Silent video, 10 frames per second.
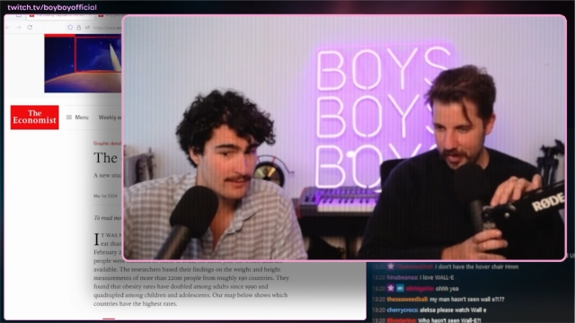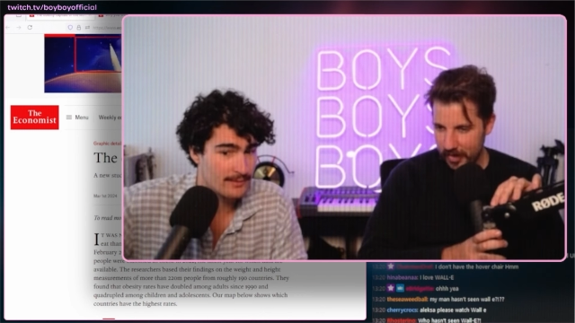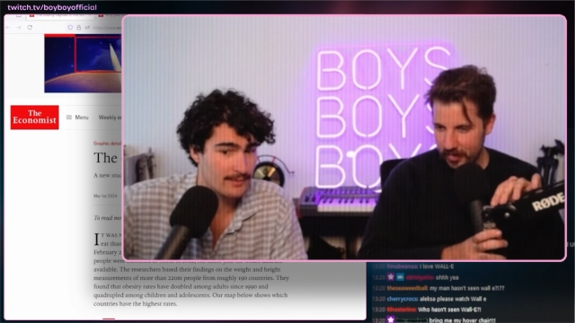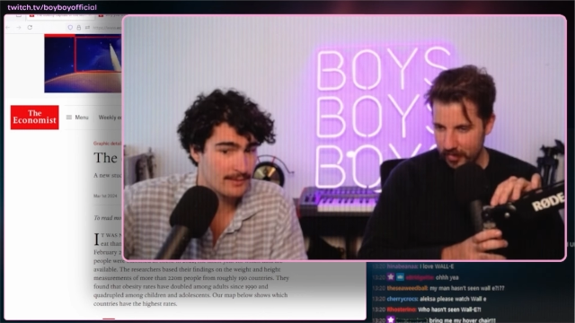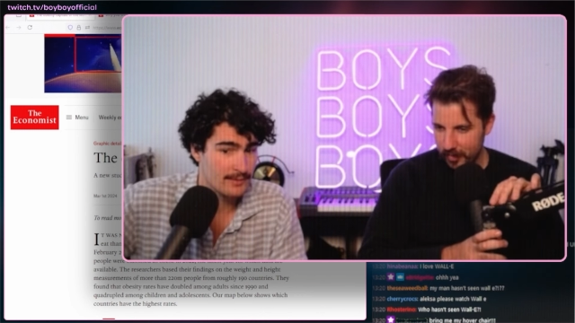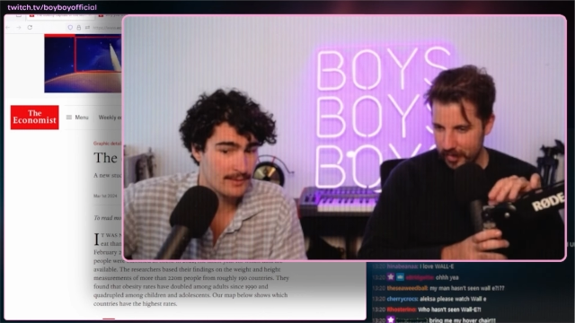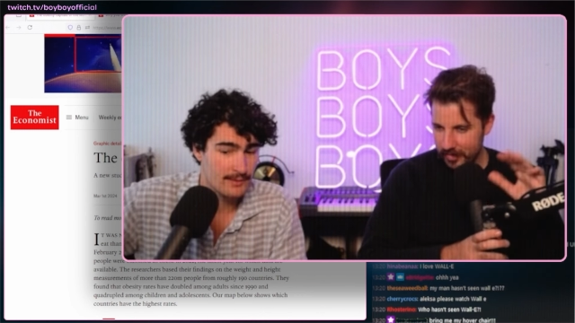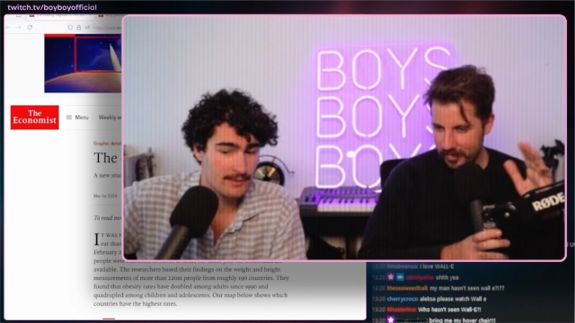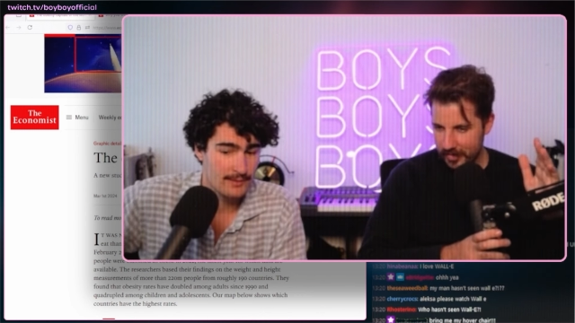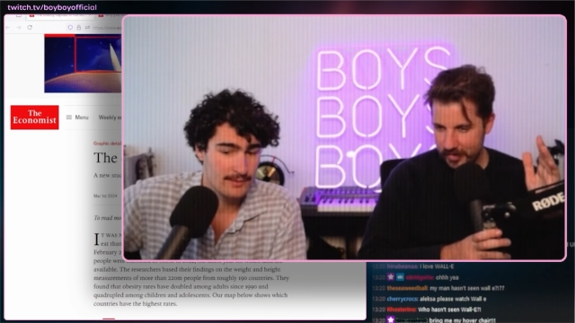Speaker 1: of hungry, but I did, did
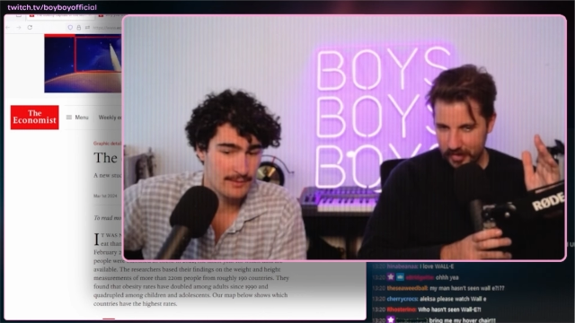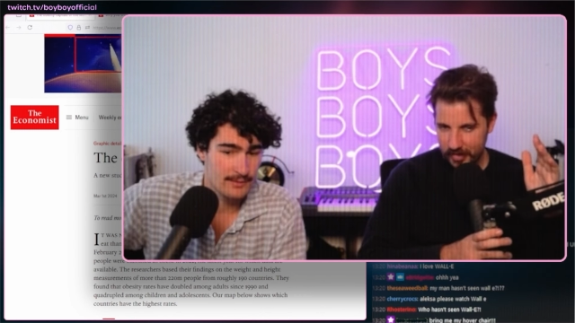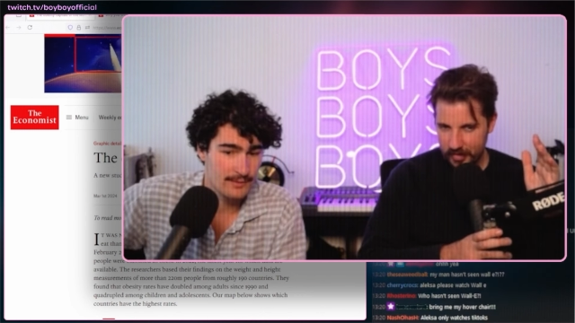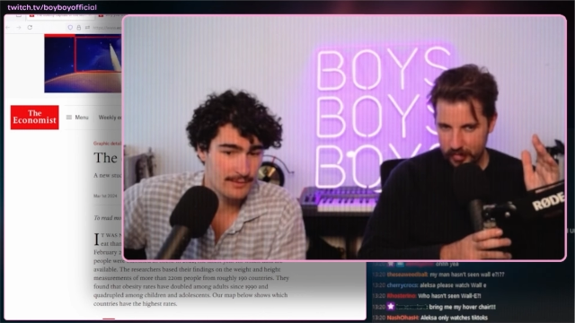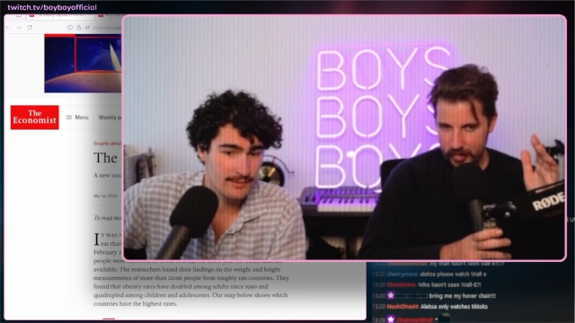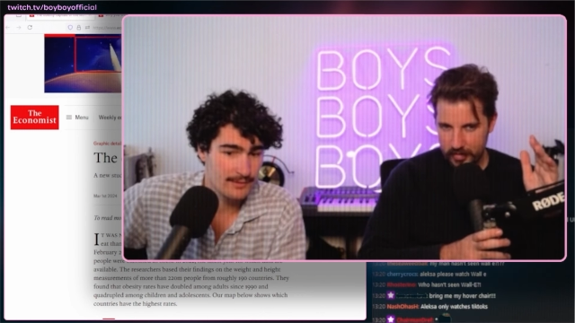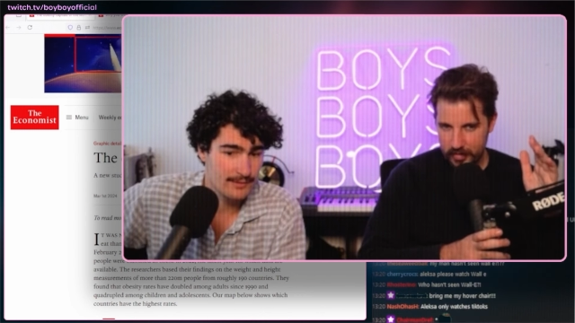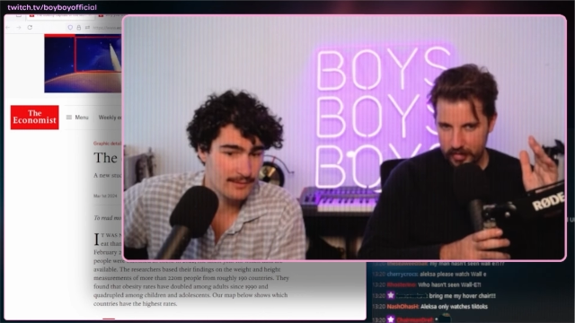just eat like two hours ago.